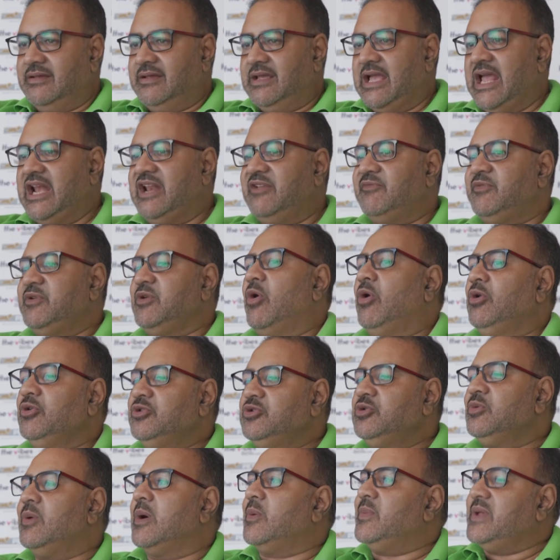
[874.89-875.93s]
And if we all
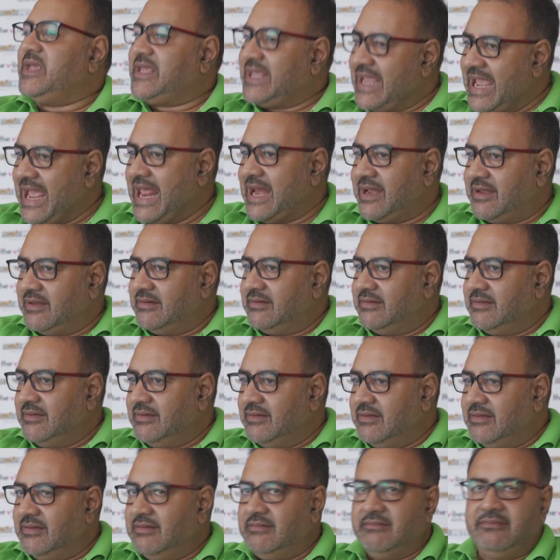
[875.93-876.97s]
do what we can,
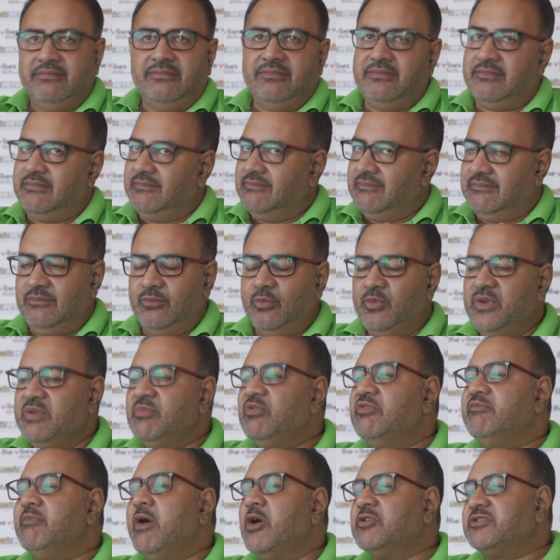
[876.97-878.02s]
we
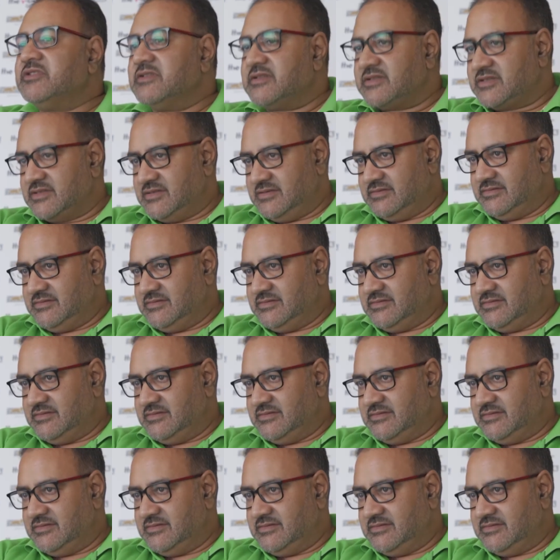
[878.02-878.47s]
move mountains.